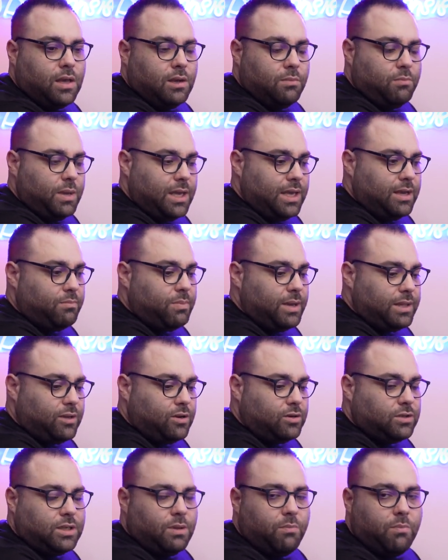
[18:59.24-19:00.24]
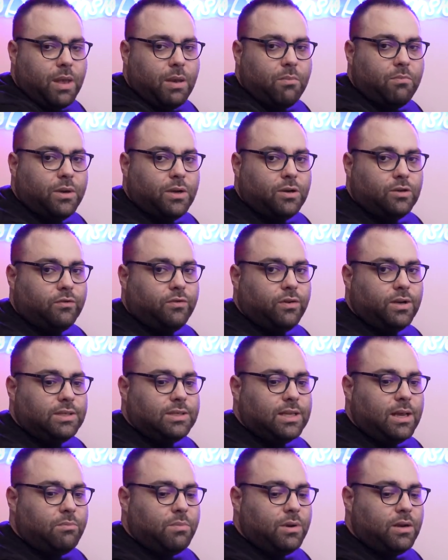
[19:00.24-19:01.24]
being better on CPM, because for
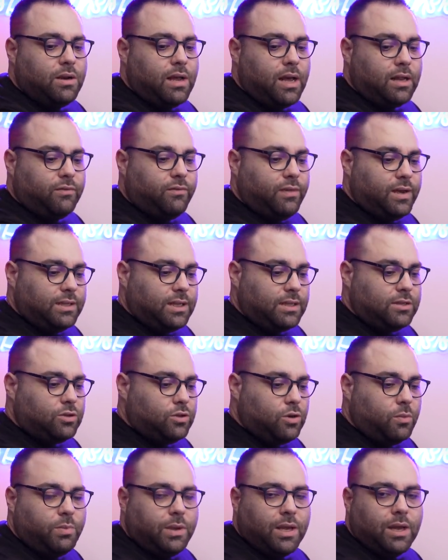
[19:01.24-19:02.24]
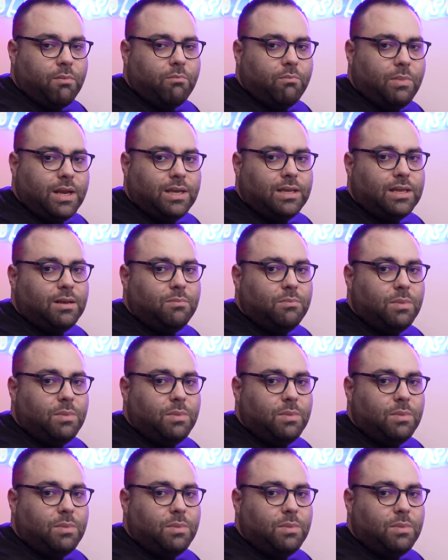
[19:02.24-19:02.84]
example, advantage shopping campaign can